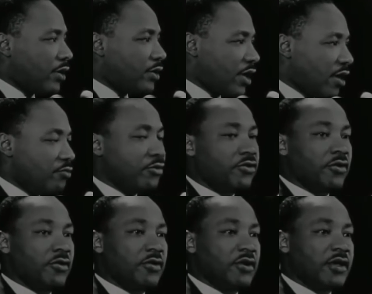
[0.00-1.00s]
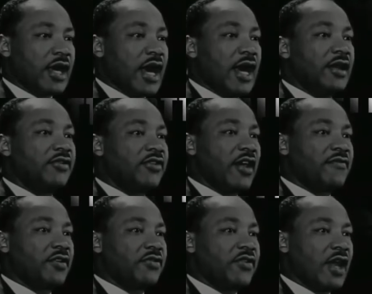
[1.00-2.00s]
It comes through the tireless
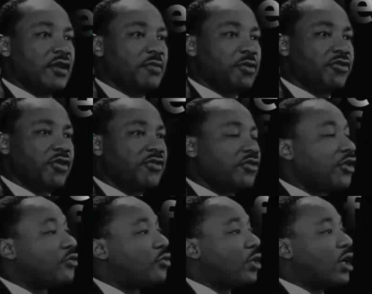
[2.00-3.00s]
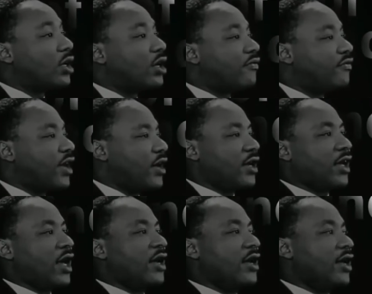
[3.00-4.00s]
efforts and the persistent work of
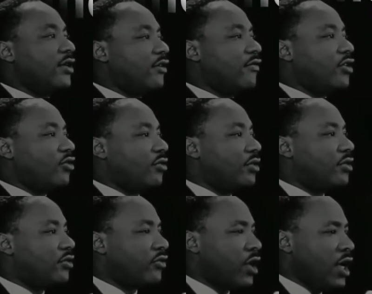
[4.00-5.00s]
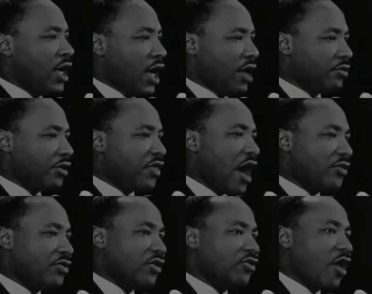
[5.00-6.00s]
dedicated individuals, and
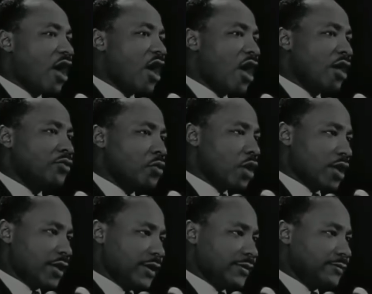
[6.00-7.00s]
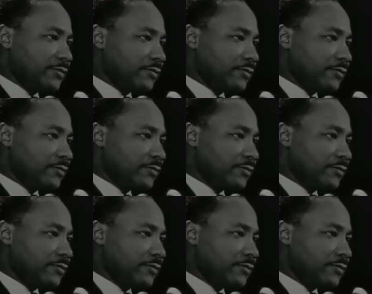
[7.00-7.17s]
without this hard work,